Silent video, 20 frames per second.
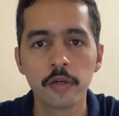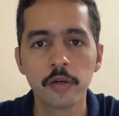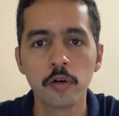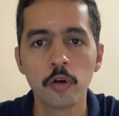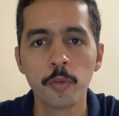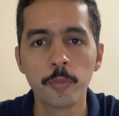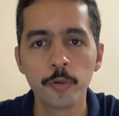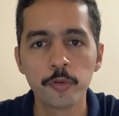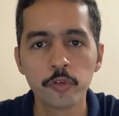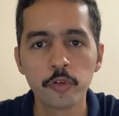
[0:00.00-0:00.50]

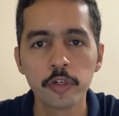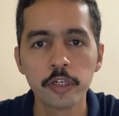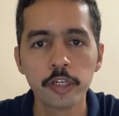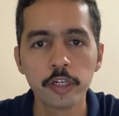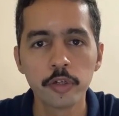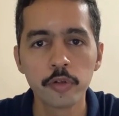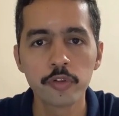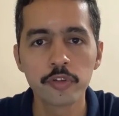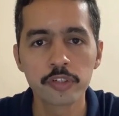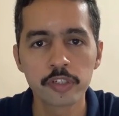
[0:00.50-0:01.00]
opportunity
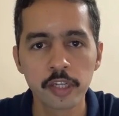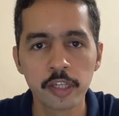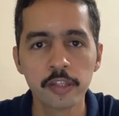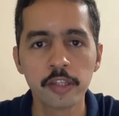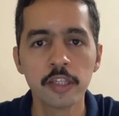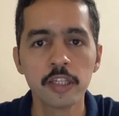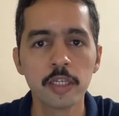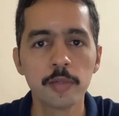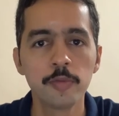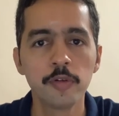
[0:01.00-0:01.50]
to
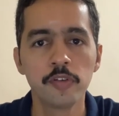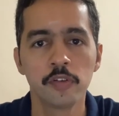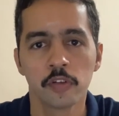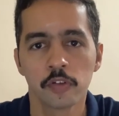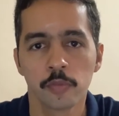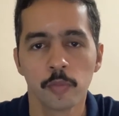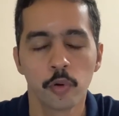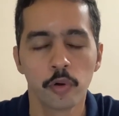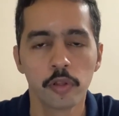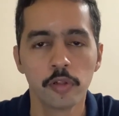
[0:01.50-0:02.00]
strengthen their business
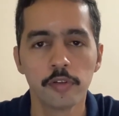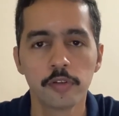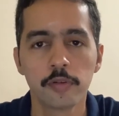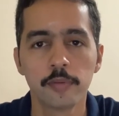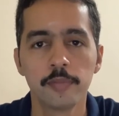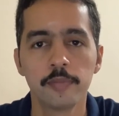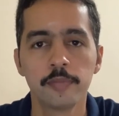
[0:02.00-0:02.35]
models.